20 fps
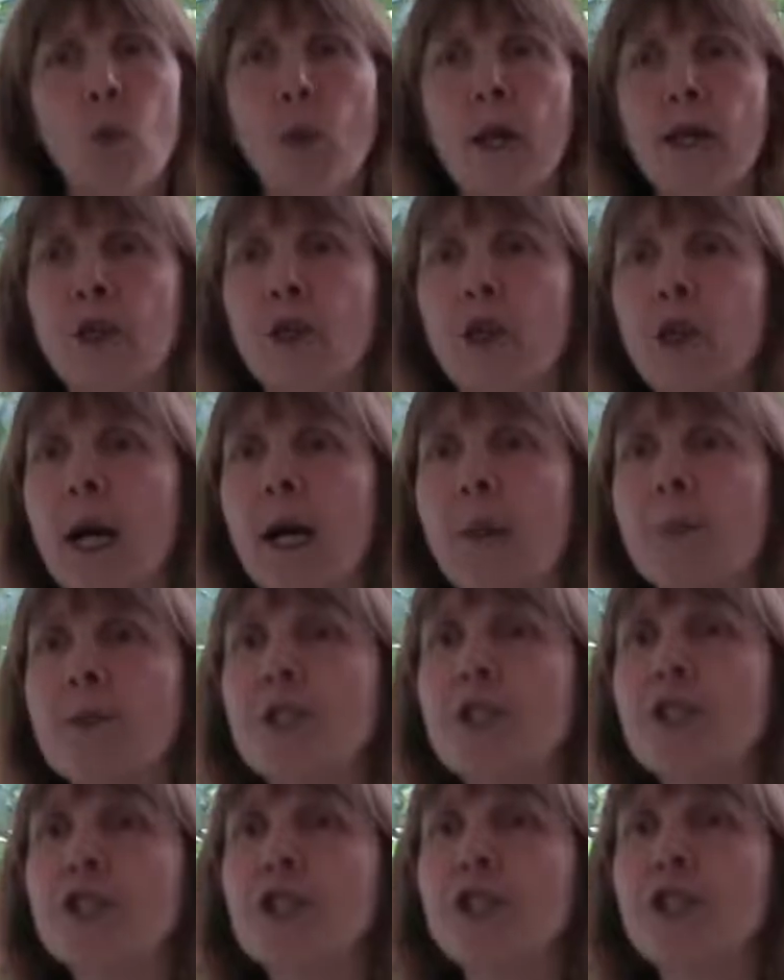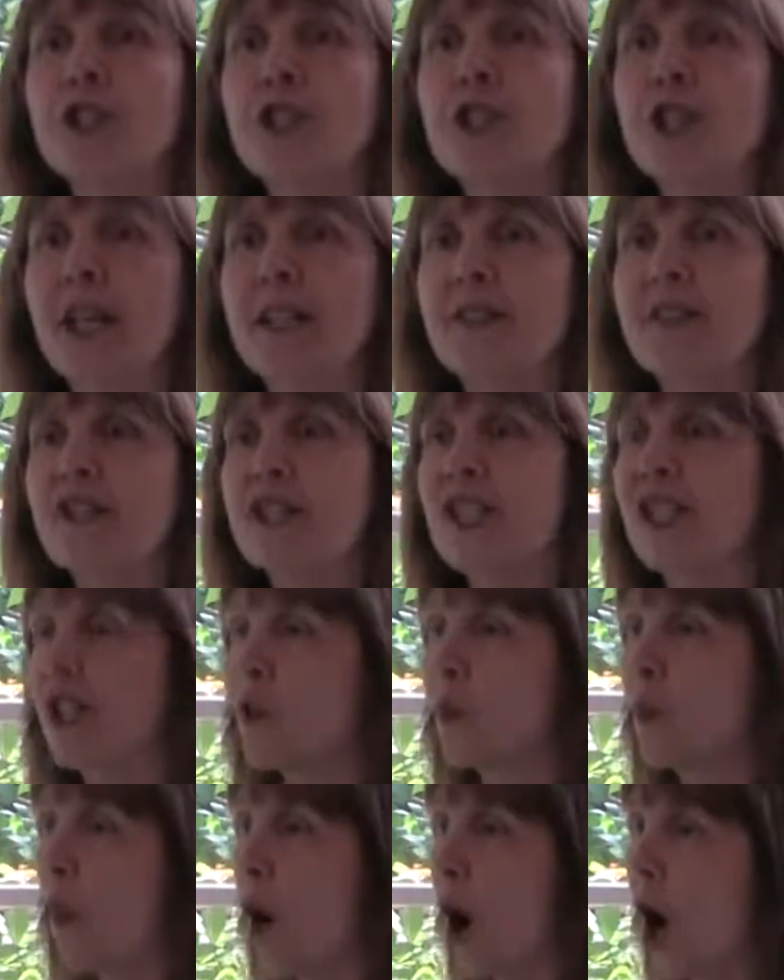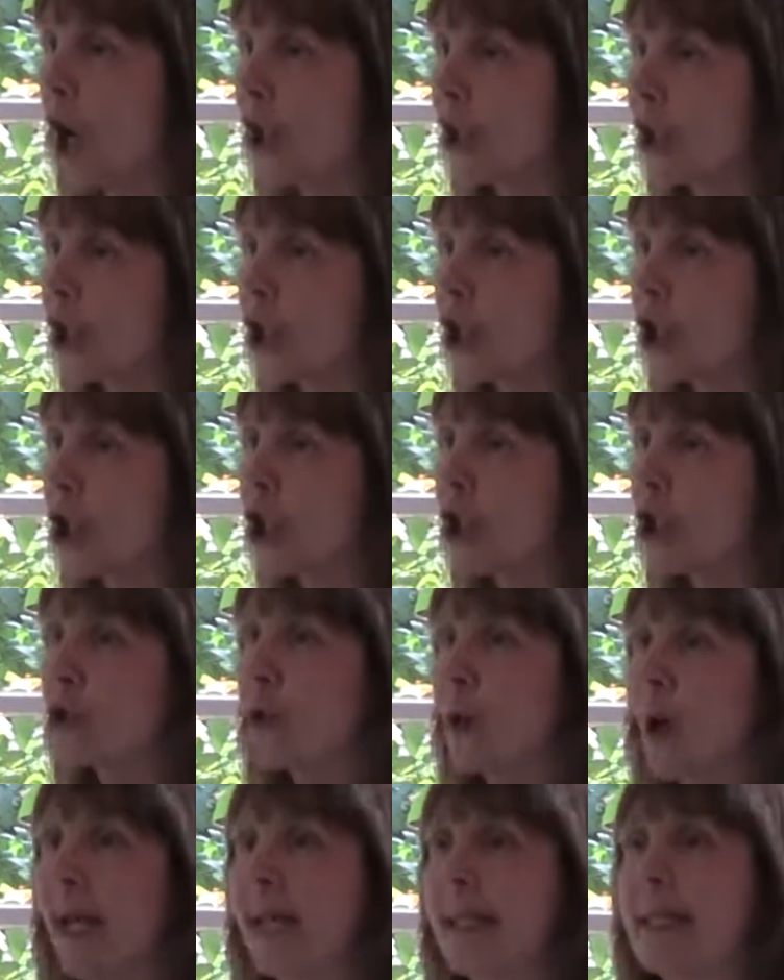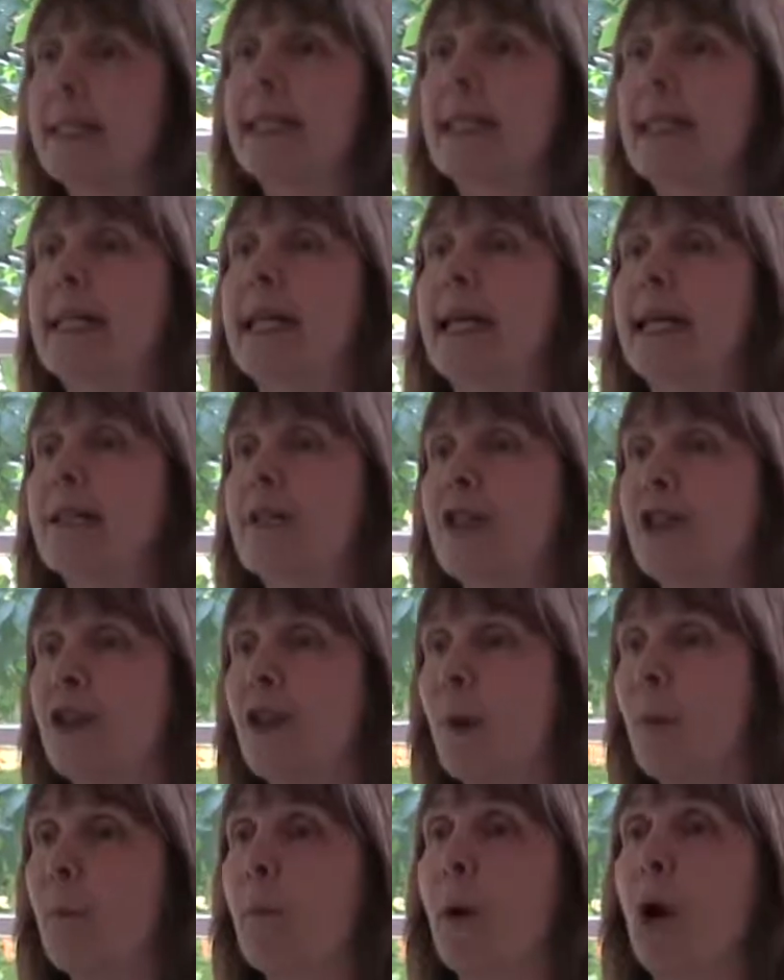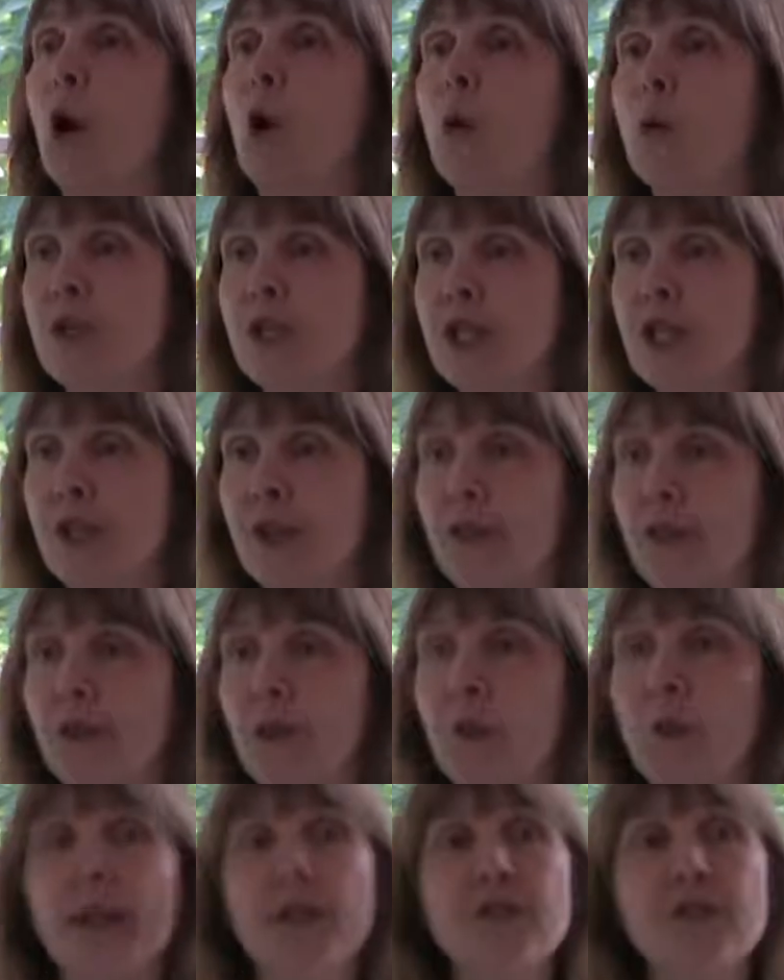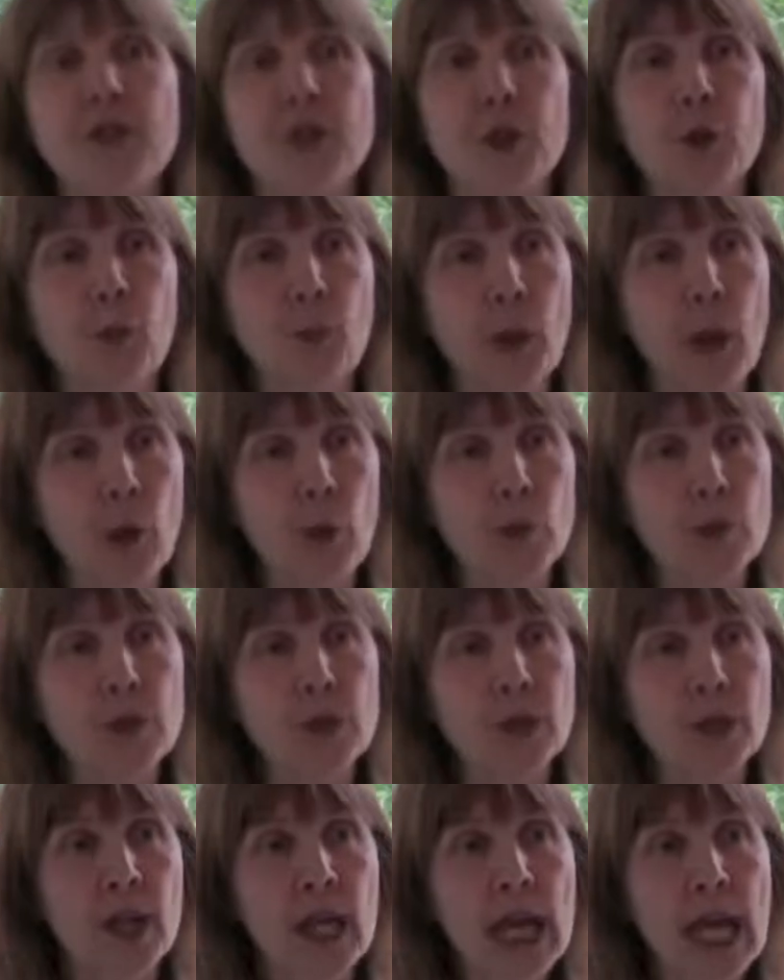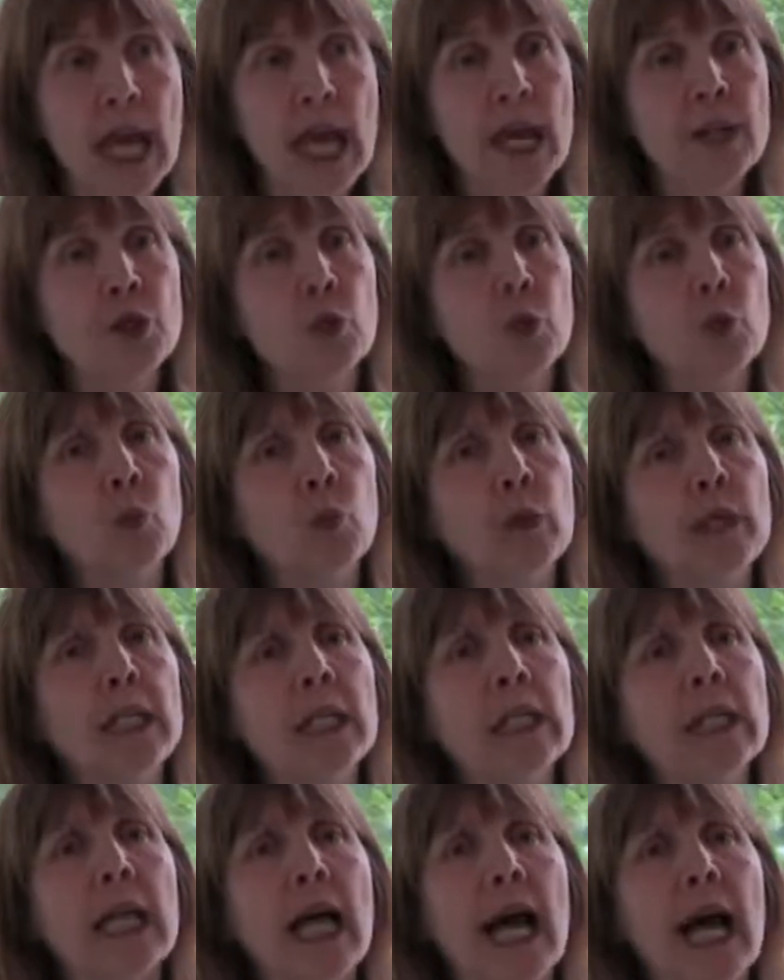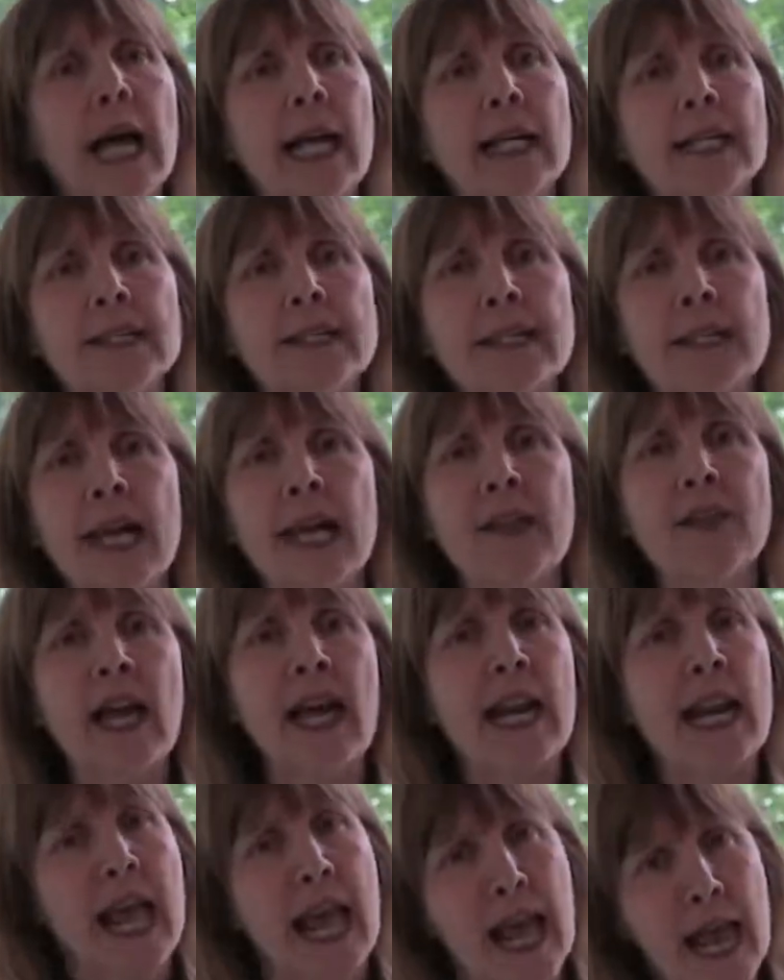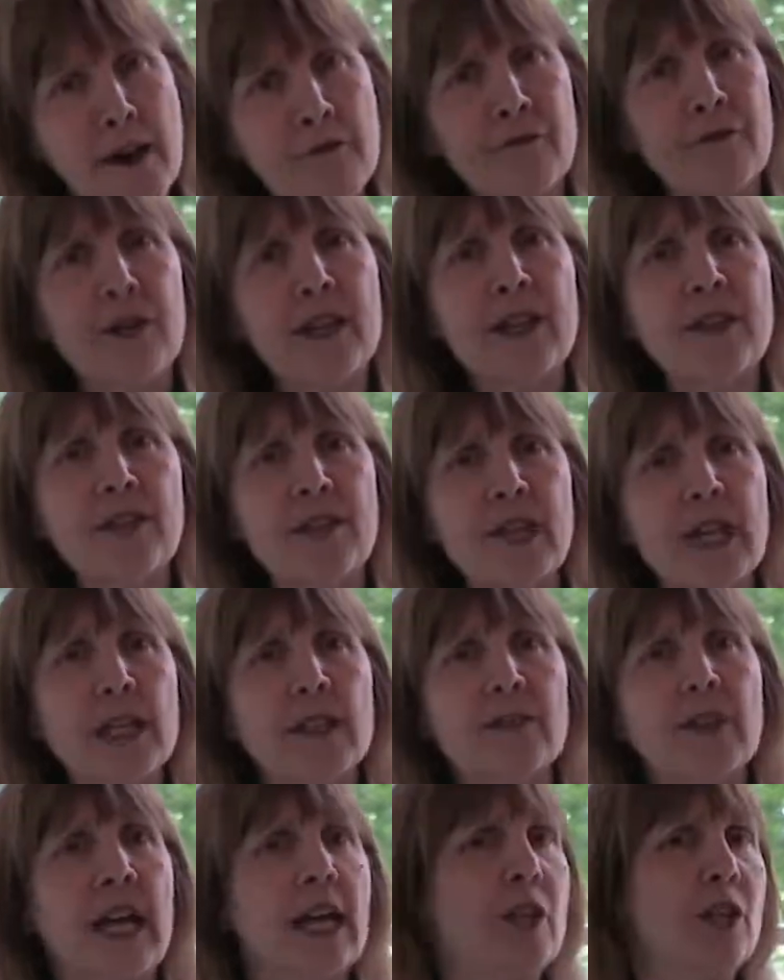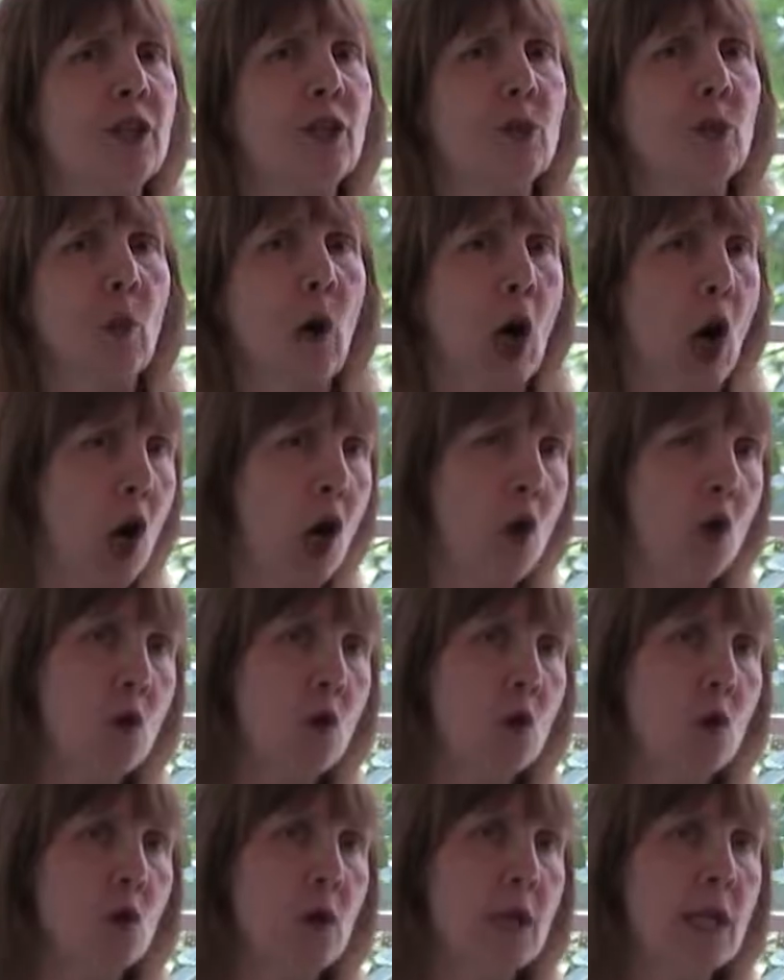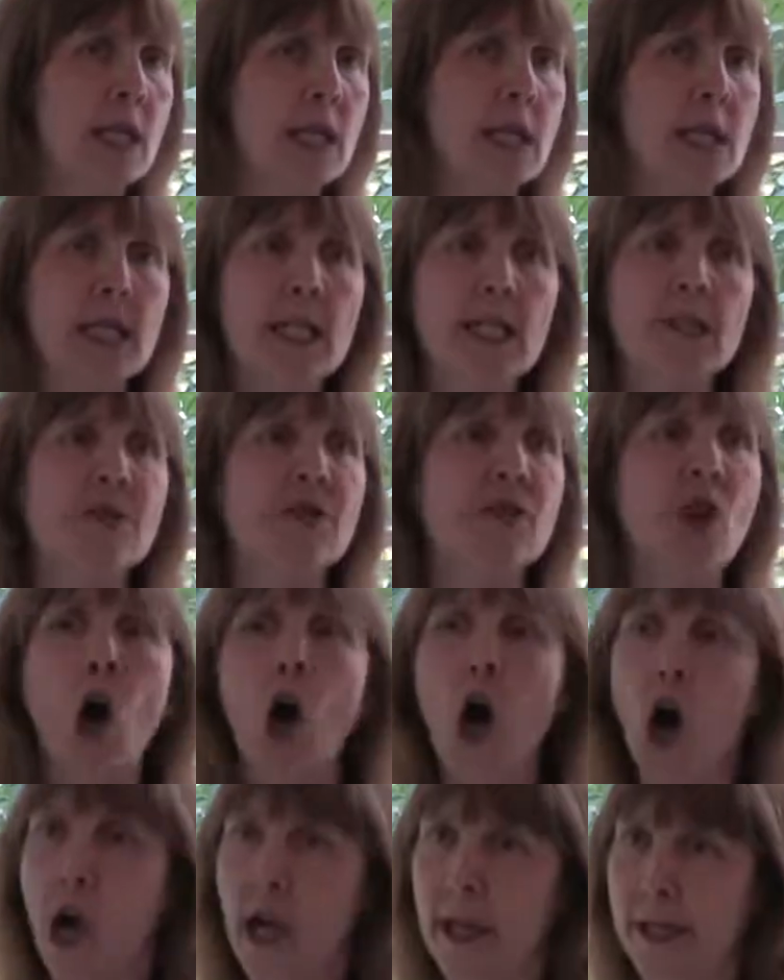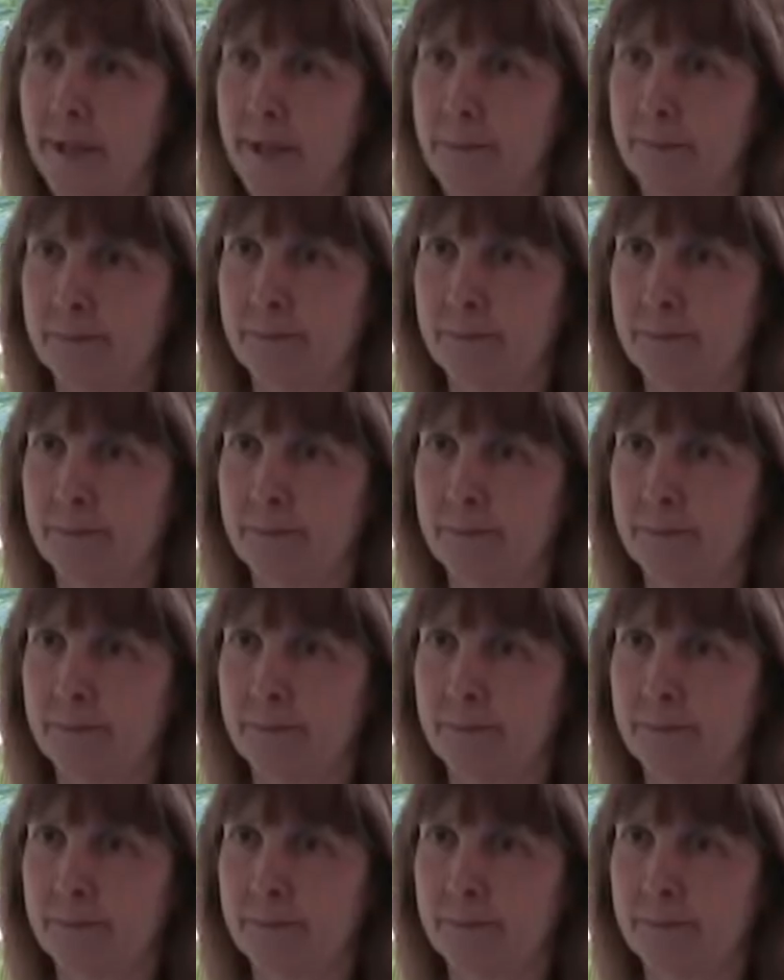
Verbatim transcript: when you're up to your chest in water trying to get to the boat, the rescue boat, and you realize that everything that you own is gone.